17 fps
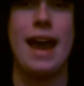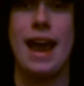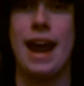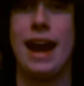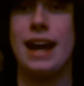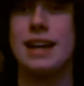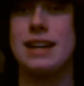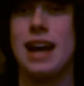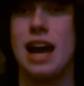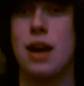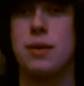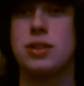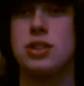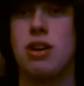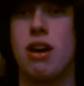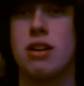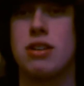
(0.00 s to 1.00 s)
and I
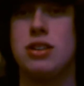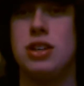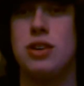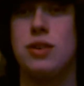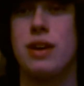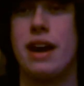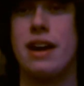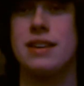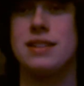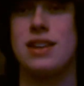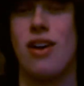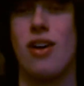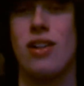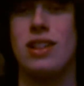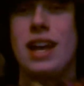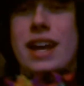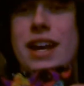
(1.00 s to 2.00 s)
will talk to you guys
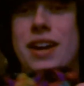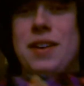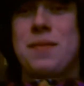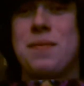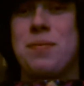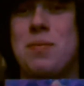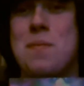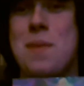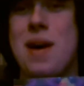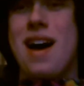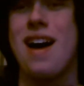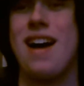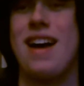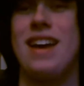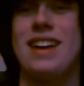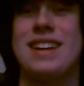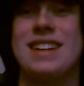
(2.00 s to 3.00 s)
all later.
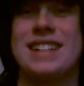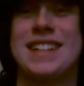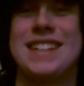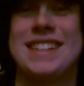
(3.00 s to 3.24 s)
Bye!